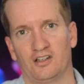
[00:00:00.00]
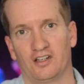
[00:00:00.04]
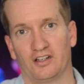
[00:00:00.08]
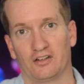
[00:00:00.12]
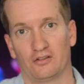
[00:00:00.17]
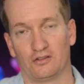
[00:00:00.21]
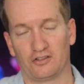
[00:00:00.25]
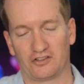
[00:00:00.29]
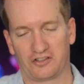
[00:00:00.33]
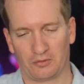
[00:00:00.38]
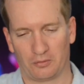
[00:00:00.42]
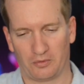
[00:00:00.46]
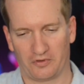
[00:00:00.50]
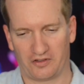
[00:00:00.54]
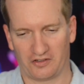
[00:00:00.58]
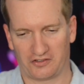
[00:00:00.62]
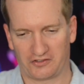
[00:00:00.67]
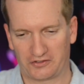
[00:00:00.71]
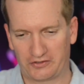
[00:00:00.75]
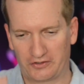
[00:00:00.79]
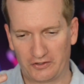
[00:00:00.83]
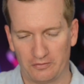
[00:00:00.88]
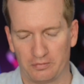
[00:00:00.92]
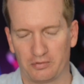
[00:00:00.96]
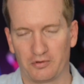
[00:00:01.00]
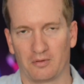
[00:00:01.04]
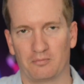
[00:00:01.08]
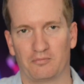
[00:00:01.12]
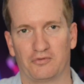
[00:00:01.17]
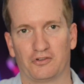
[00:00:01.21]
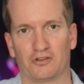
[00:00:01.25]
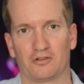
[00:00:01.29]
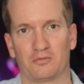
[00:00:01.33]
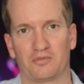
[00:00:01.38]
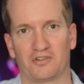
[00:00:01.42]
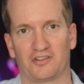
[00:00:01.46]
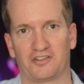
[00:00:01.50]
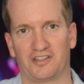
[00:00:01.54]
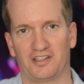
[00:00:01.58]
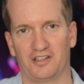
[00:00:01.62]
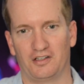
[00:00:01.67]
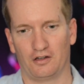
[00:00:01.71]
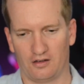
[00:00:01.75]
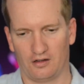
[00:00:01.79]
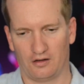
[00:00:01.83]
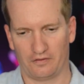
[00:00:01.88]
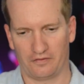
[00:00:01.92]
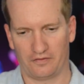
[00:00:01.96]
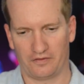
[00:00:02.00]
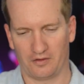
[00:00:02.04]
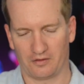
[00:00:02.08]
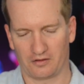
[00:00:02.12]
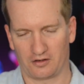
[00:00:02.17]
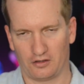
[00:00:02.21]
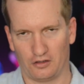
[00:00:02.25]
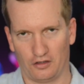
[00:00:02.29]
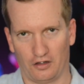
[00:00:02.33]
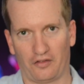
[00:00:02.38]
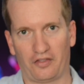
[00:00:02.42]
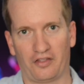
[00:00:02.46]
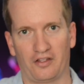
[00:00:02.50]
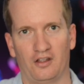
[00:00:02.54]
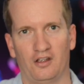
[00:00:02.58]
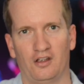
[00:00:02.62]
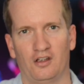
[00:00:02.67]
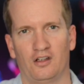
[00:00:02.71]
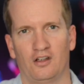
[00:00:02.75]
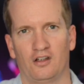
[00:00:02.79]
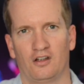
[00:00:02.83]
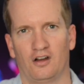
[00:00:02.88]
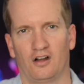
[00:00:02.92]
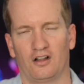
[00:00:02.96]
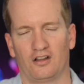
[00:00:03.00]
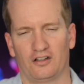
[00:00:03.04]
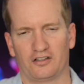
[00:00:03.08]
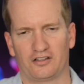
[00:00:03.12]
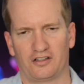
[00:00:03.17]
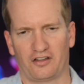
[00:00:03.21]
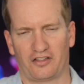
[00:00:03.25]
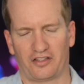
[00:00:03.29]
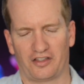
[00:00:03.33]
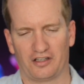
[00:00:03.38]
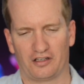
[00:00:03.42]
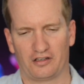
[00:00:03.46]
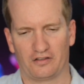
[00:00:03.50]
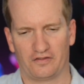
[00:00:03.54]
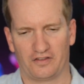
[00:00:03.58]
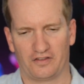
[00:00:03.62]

and also with the super absorbency of the cloth, I like to think of